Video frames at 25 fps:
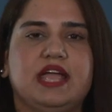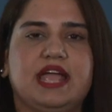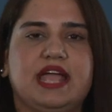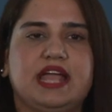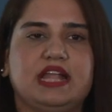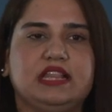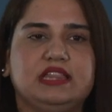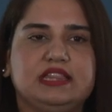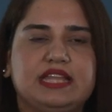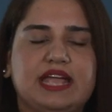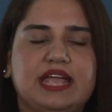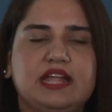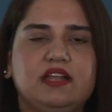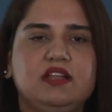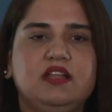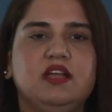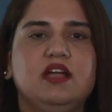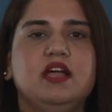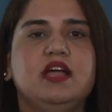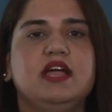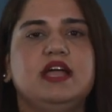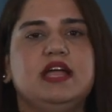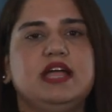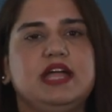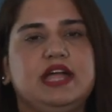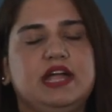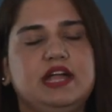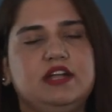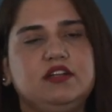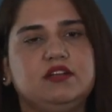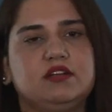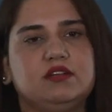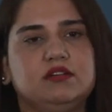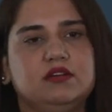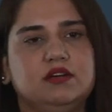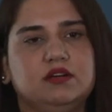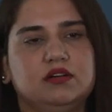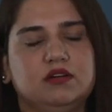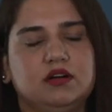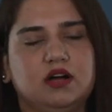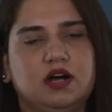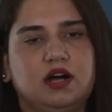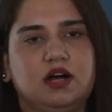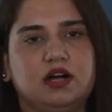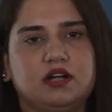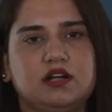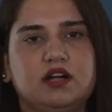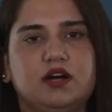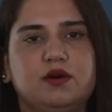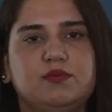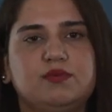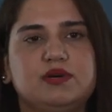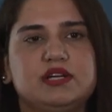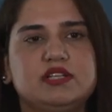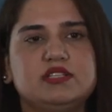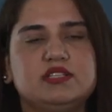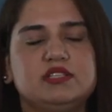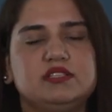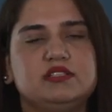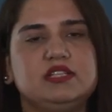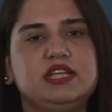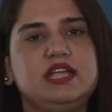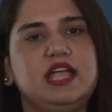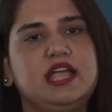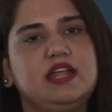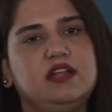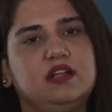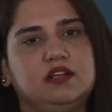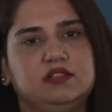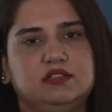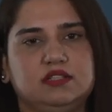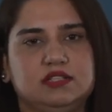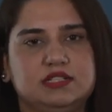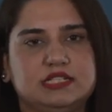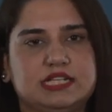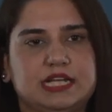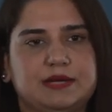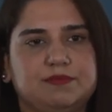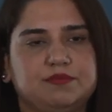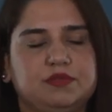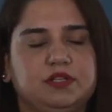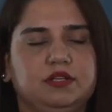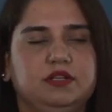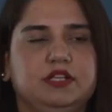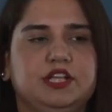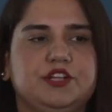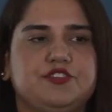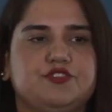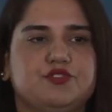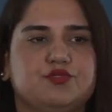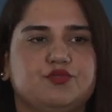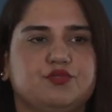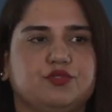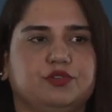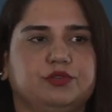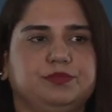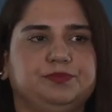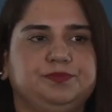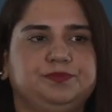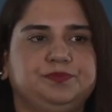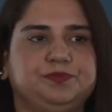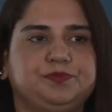and then it covers the another depth later on.